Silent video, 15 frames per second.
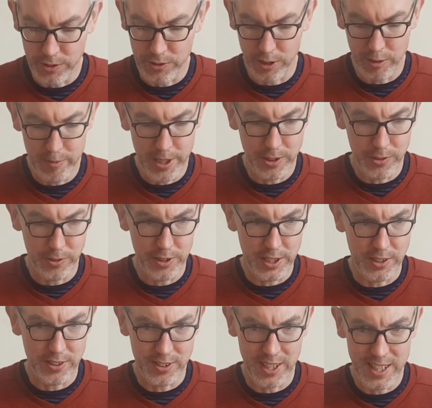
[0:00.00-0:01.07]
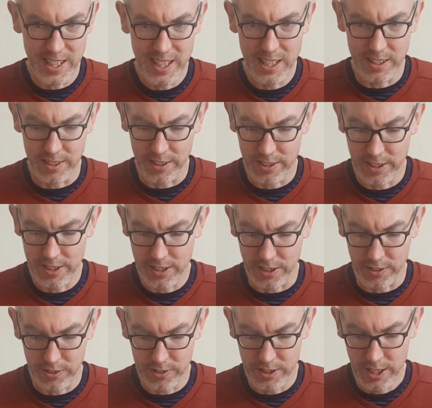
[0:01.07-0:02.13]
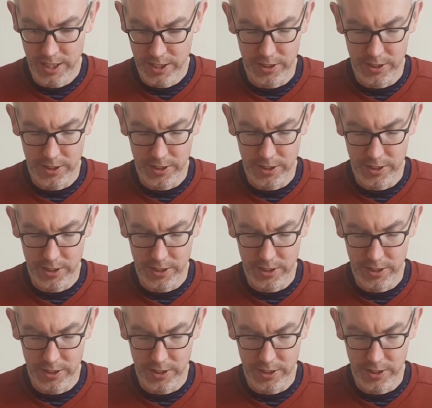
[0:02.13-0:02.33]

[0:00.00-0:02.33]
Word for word: to try and make sure these stay in like this.